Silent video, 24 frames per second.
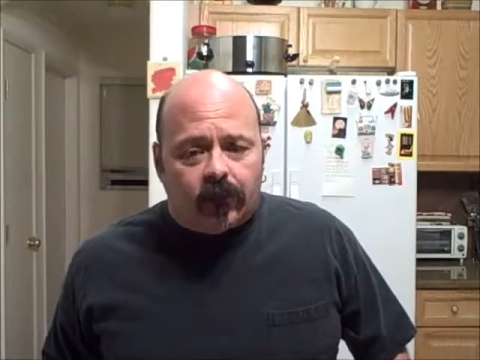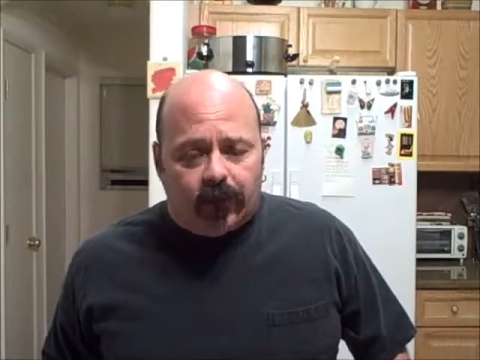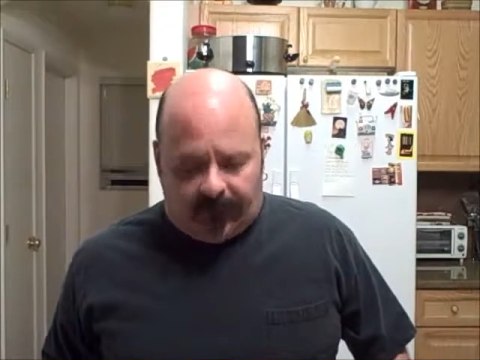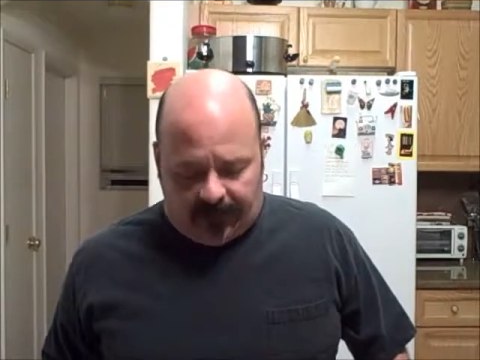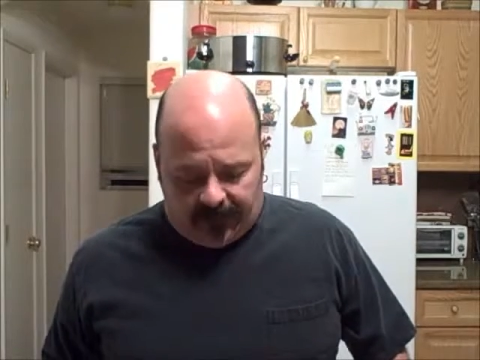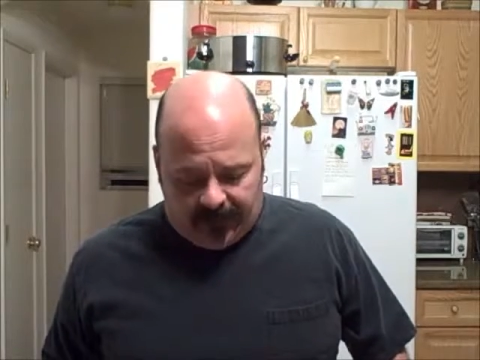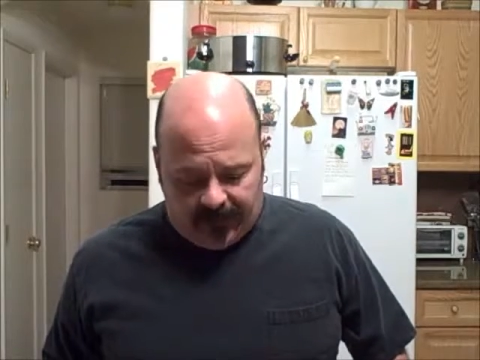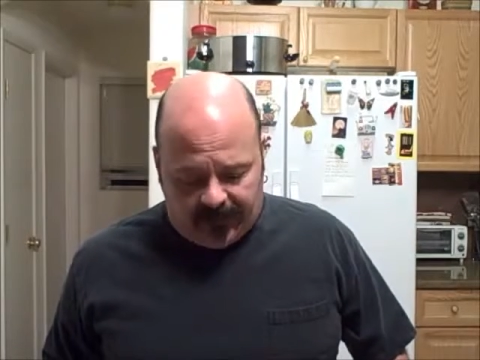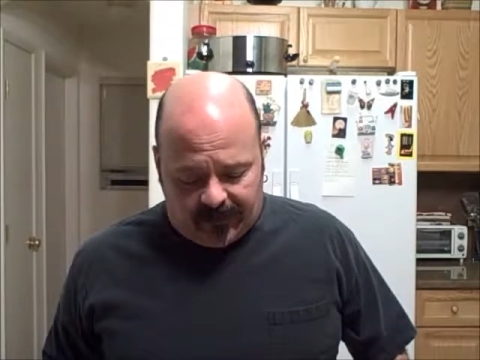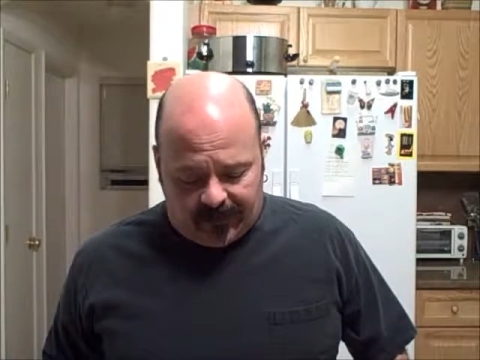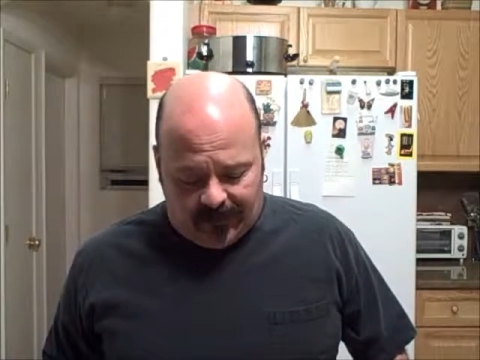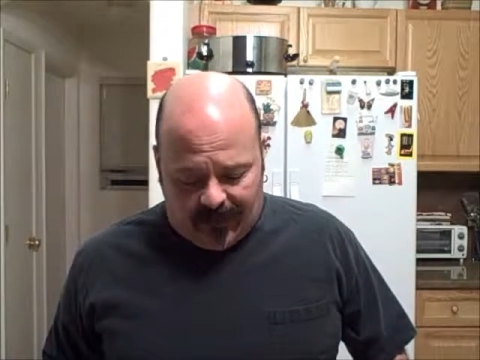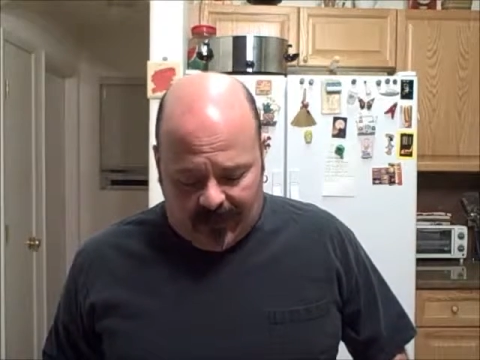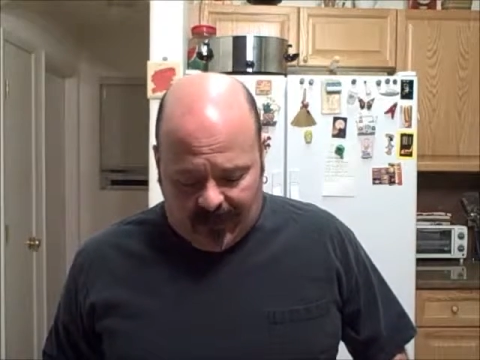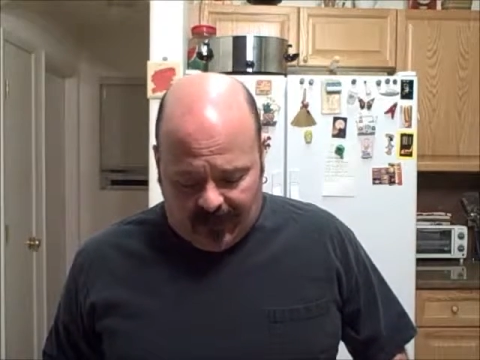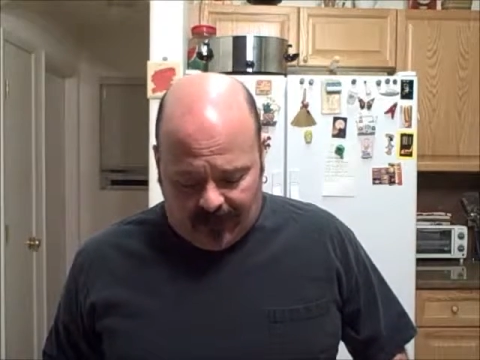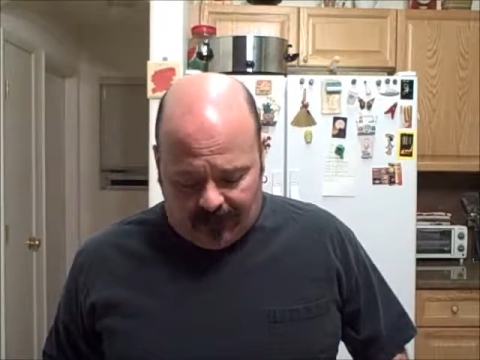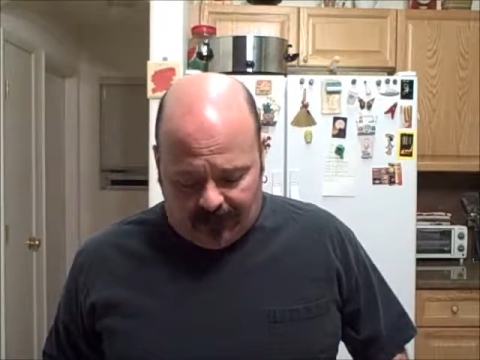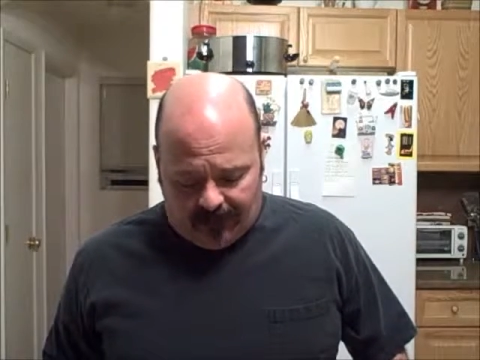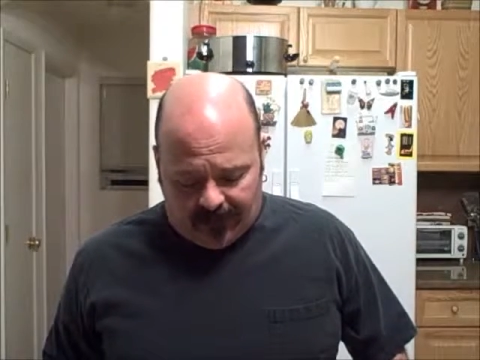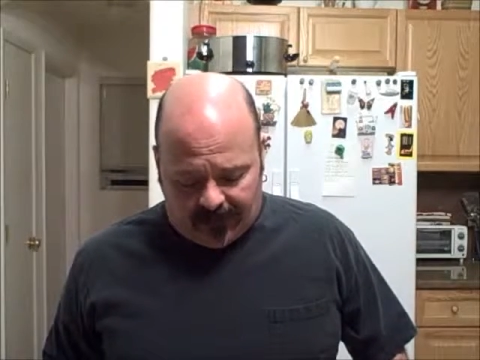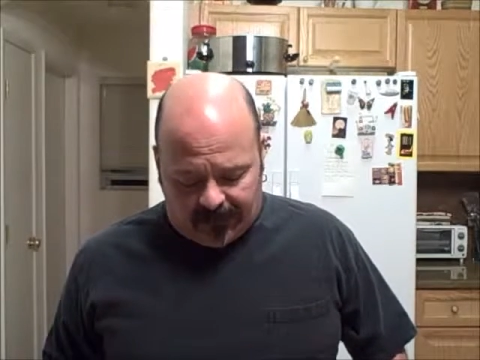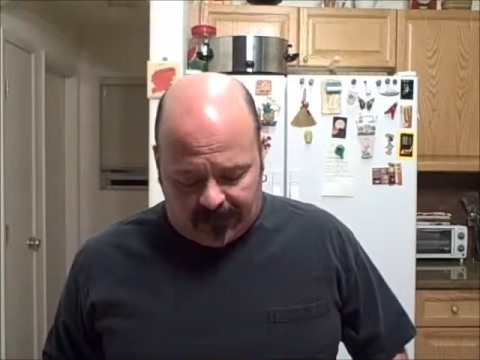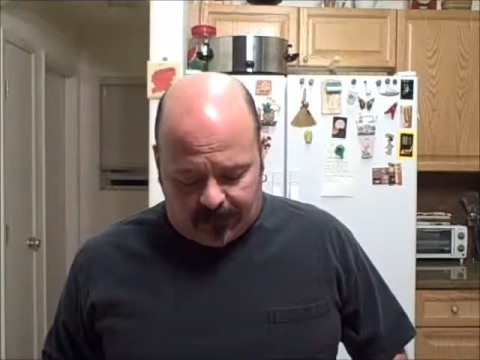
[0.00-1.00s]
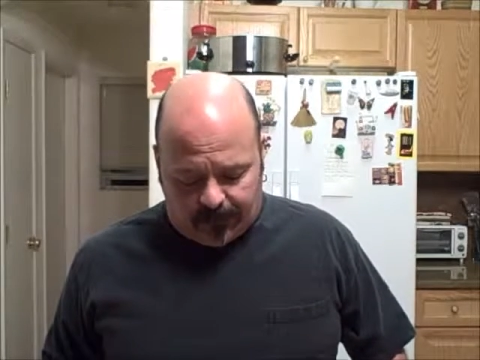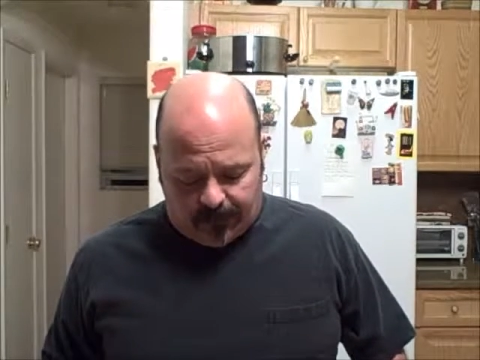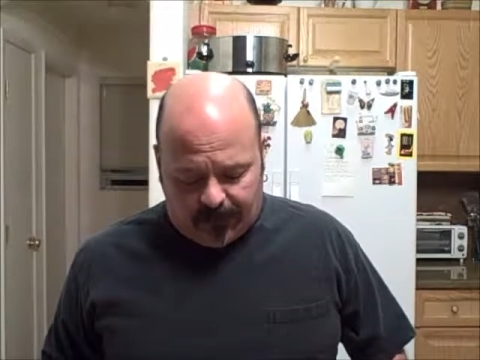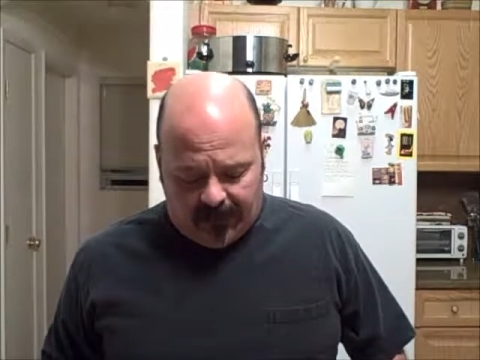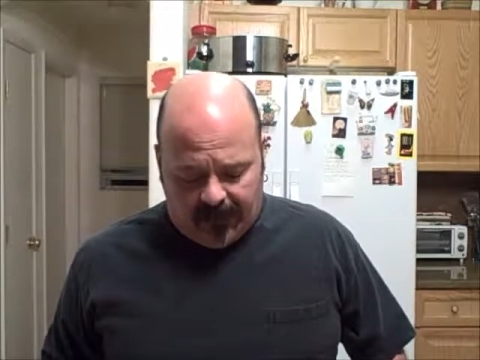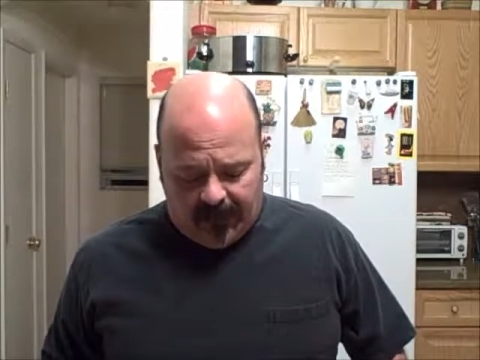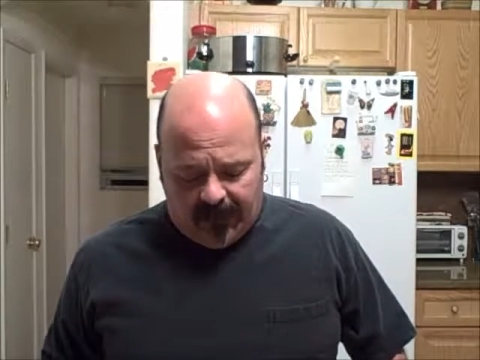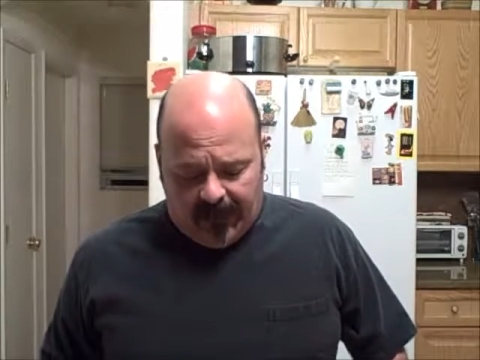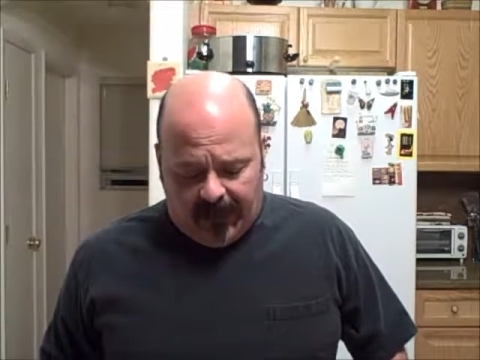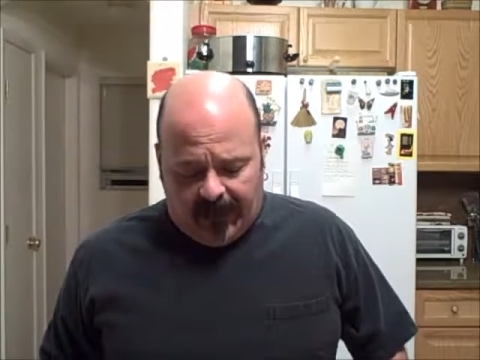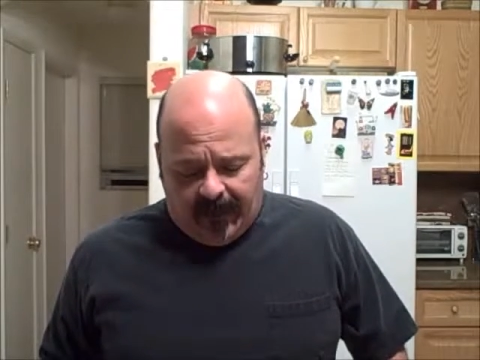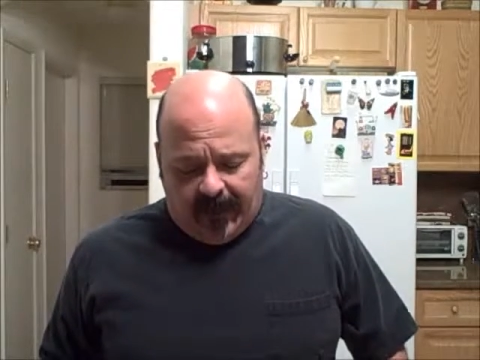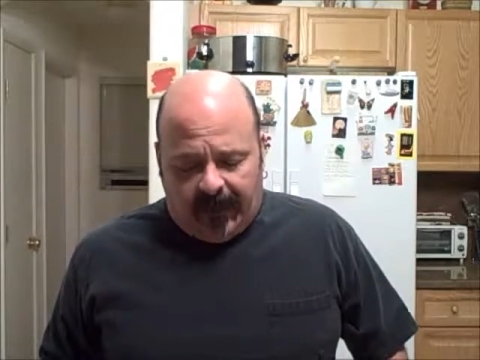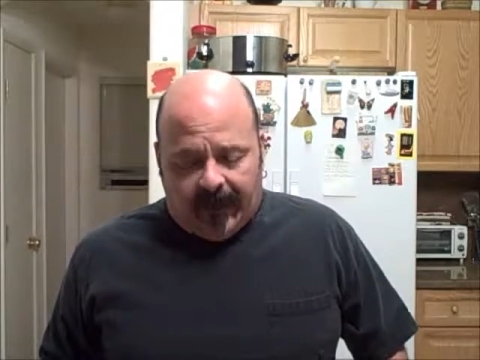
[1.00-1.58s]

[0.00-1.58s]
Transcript: with this Thai recipe.